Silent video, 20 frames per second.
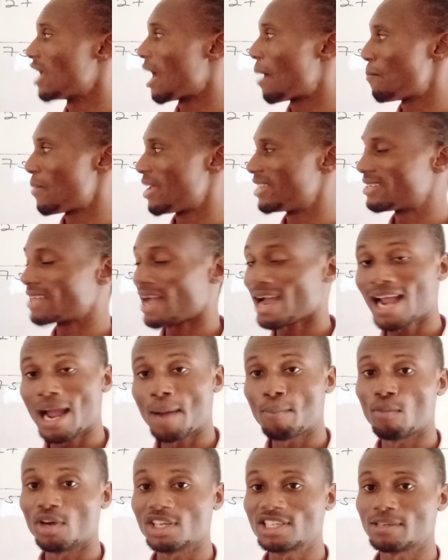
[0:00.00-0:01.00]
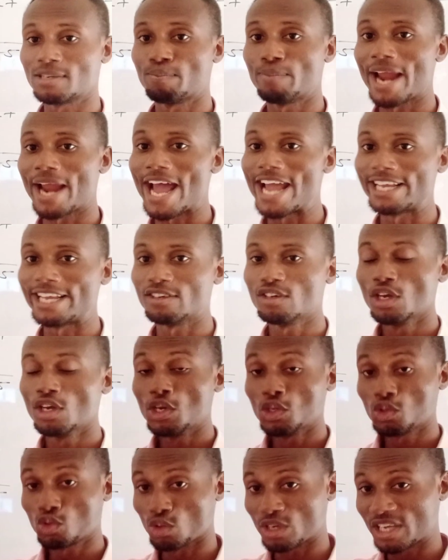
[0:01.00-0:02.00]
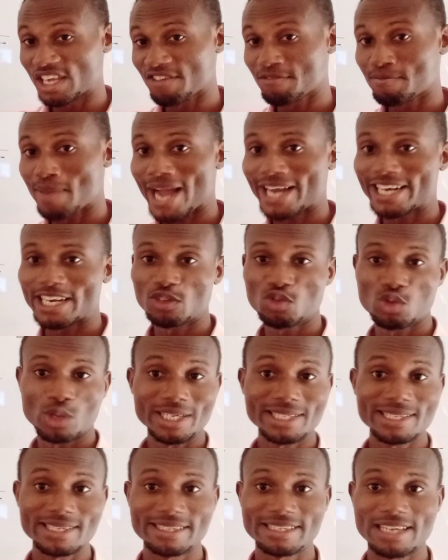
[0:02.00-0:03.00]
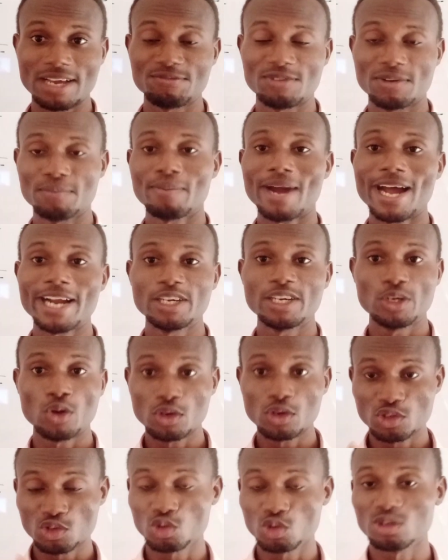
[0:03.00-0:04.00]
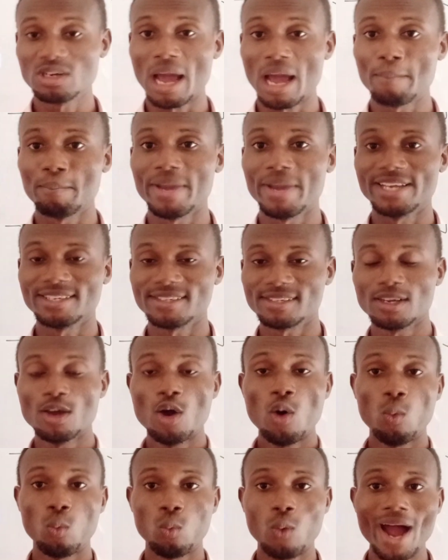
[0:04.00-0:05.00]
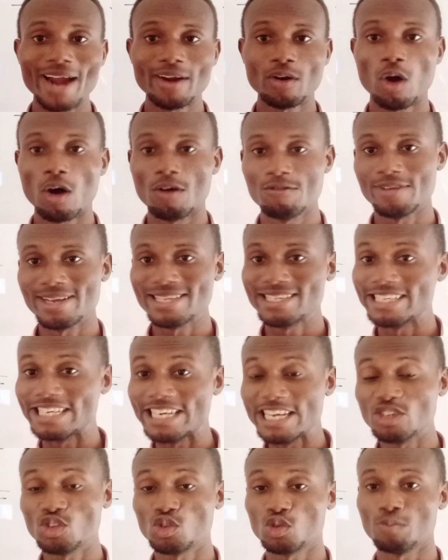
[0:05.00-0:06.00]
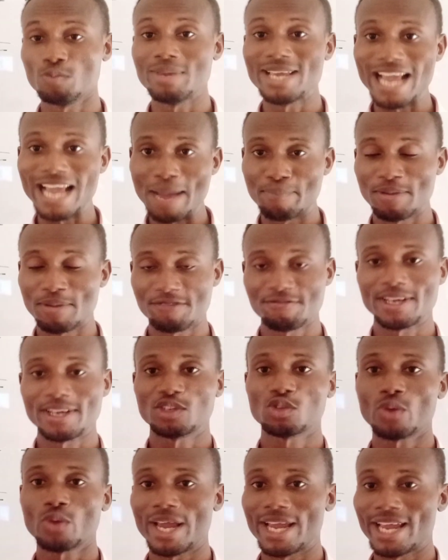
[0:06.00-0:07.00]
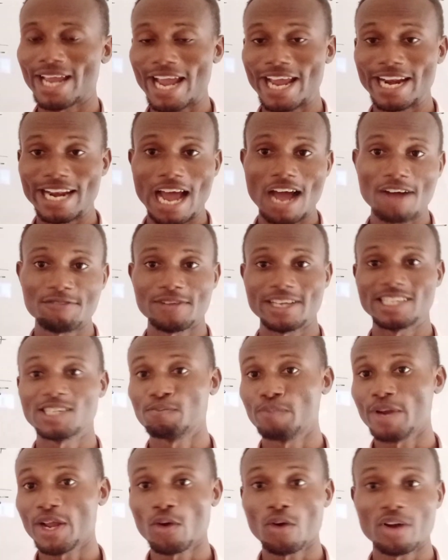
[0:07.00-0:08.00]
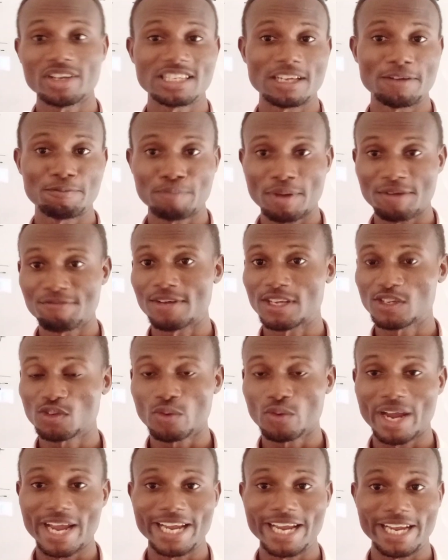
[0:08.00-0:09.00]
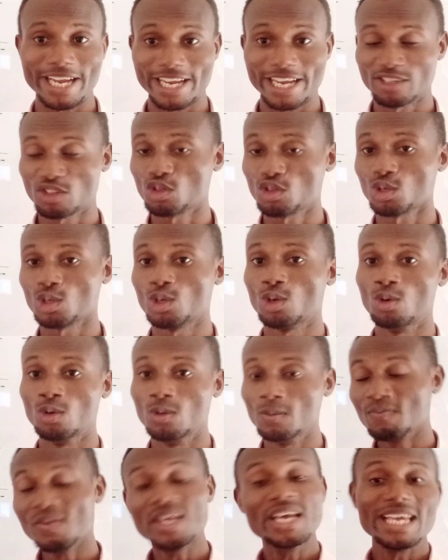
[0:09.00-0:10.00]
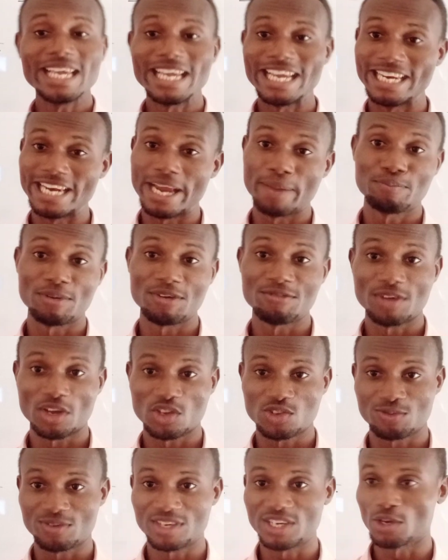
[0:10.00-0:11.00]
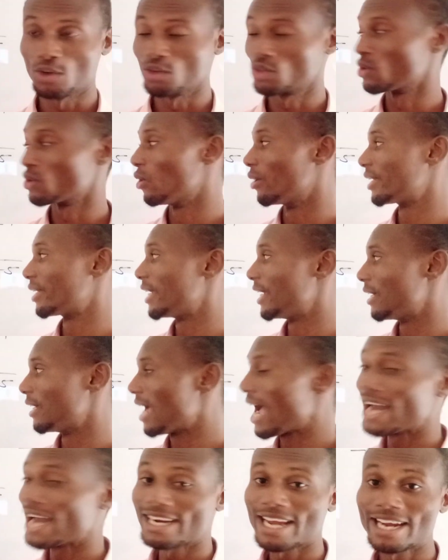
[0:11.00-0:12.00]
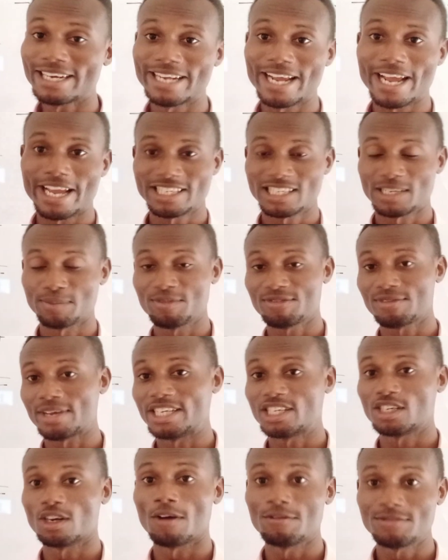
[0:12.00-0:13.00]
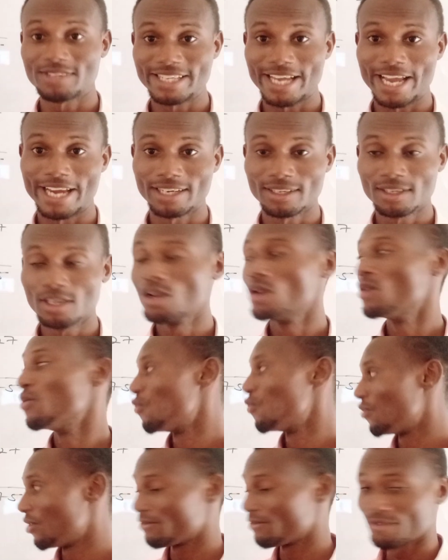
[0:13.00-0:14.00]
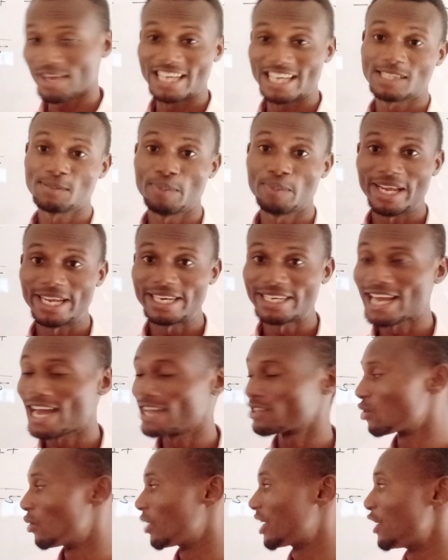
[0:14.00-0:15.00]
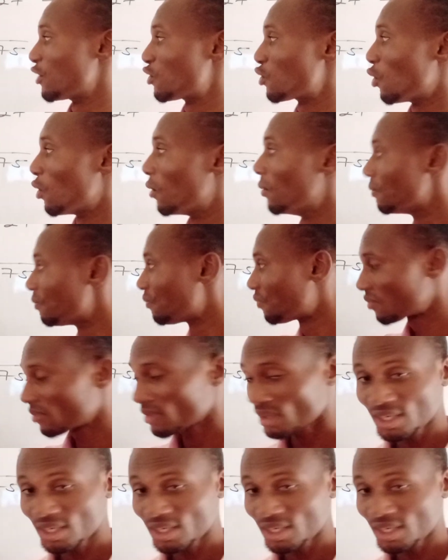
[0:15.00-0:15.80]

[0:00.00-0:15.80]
numbers that can multiply to give back the 27, but those two numbers, one of it needs to be a perfect square, and I've explained what a perfect square is to you in the previous videos. Okay, under the simplification of said, we've explained that. Okay, so